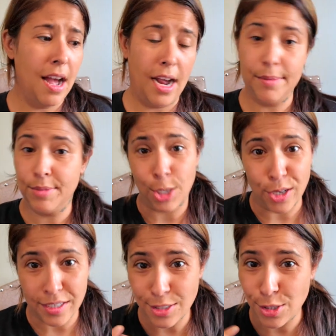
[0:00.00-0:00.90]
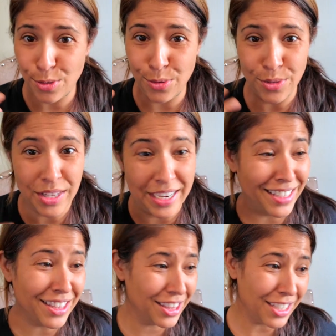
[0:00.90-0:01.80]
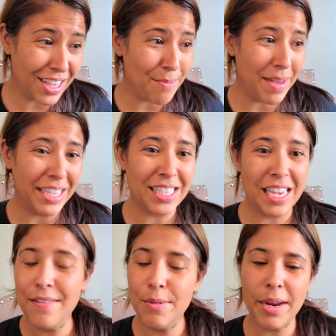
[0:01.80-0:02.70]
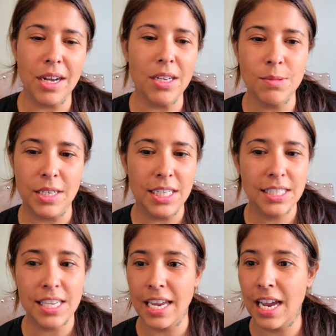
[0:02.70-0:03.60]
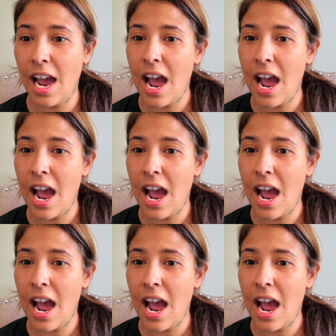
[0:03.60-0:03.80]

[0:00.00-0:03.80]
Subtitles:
I'm starting to like look amazing. Even my husband, he's like,